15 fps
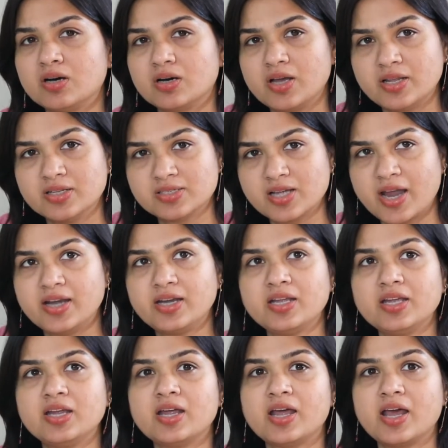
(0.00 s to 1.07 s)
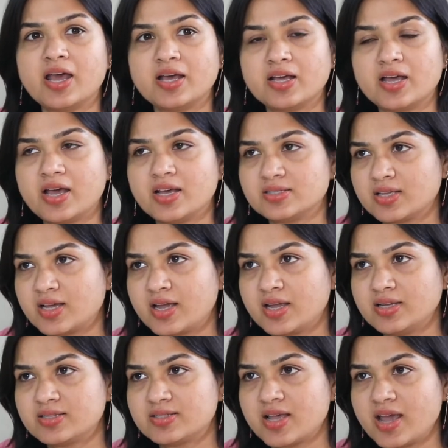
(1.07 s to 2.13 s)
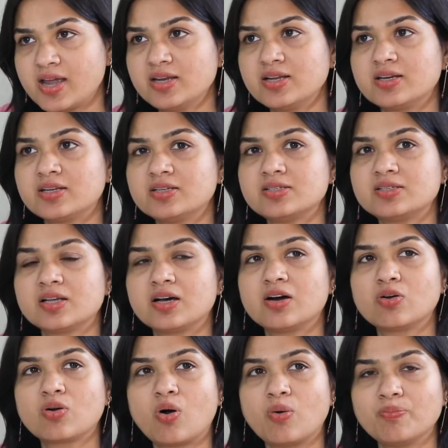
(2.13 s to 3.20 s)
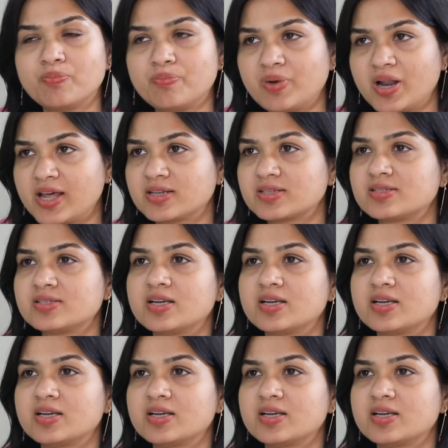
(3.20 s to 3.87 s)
Anxiety, as I said, it is a complex.